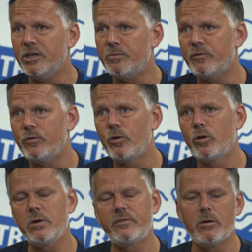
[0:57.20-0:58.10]
here
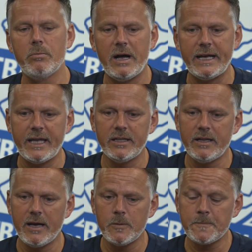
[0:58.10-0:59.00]
before but have come back in
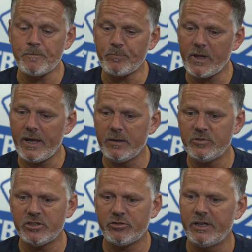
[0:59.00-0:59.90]
now.
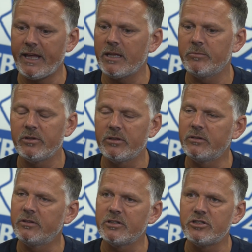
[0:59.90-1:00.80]
Just trying to get them
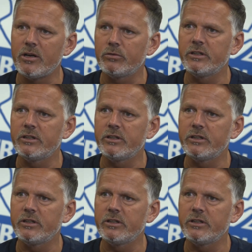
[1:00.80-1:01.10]
to gel